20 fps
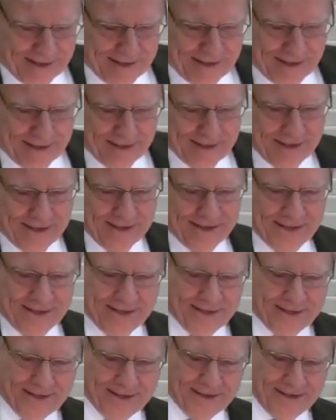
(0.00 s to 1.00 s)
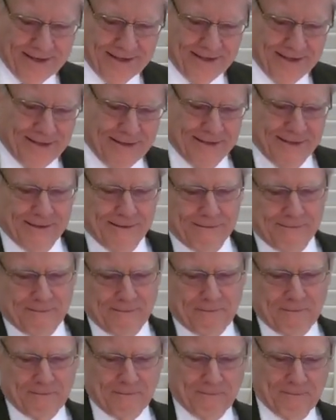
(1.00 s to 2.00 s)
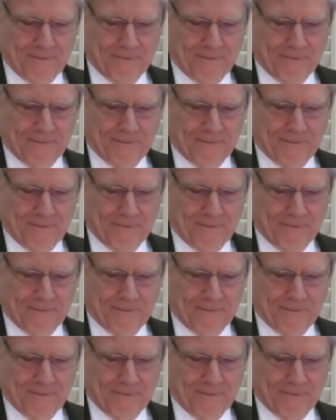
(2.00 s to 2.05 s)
Nobody speaks.